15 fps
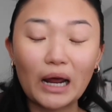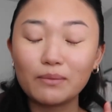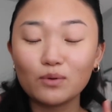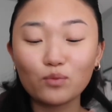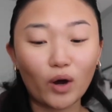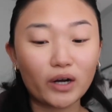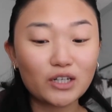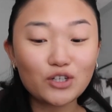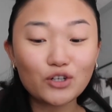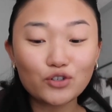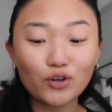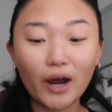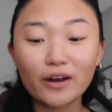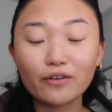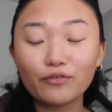I've been wanting to
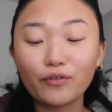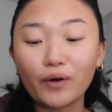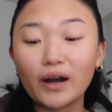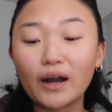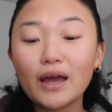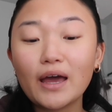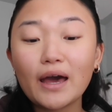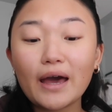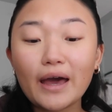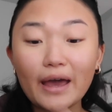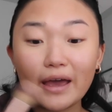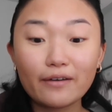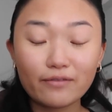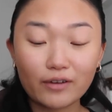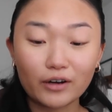try it for
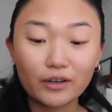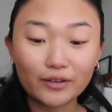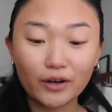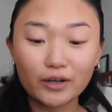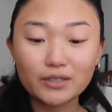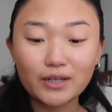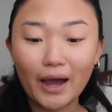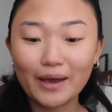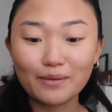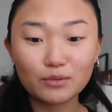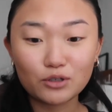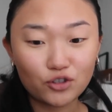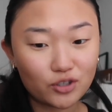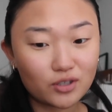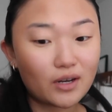a very long time
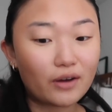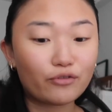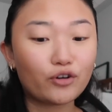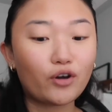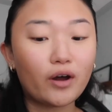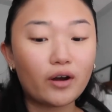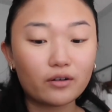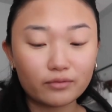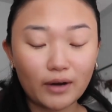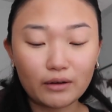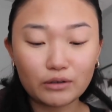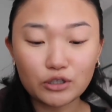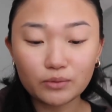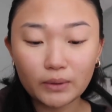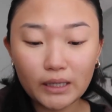but just never got
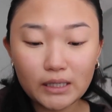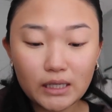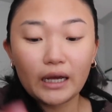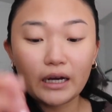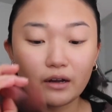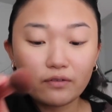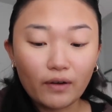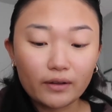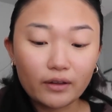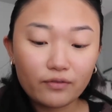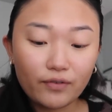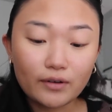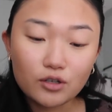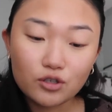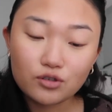around to it, and I finally
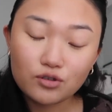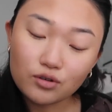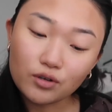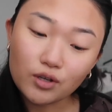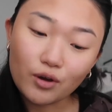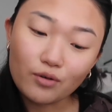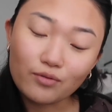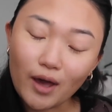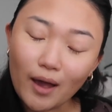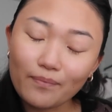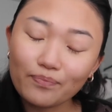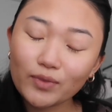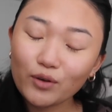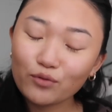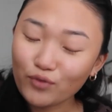found a studio
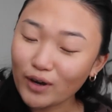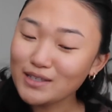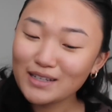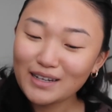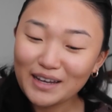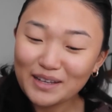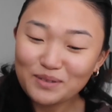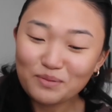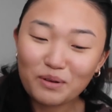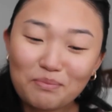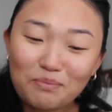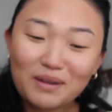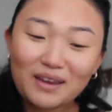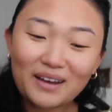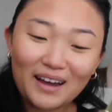that resonates
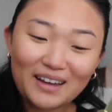me.